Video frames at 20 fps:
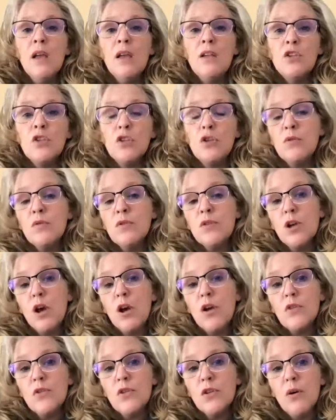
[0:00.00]
Students
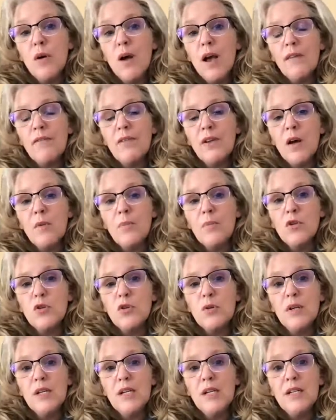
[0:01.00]
also have an
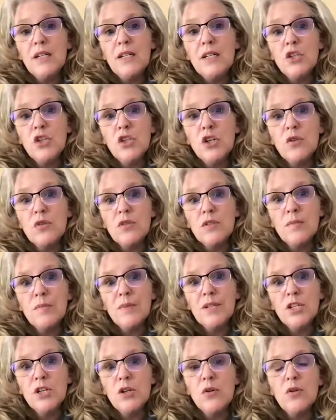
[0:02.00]
opportunity to share some
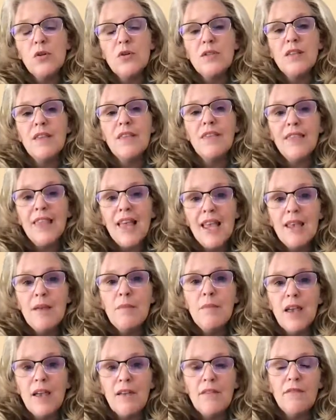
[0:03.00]
materials that they
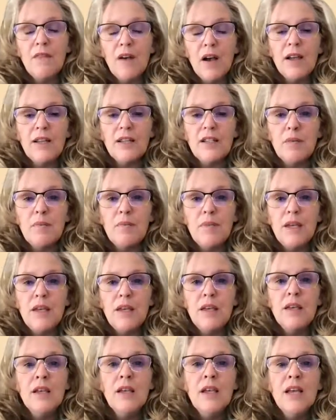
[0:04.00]
may find to
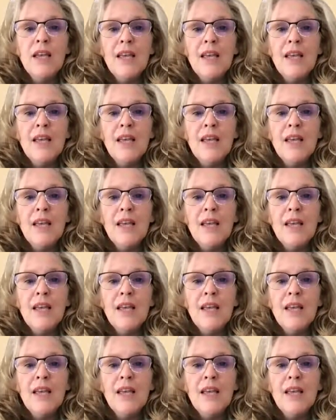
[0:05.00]
be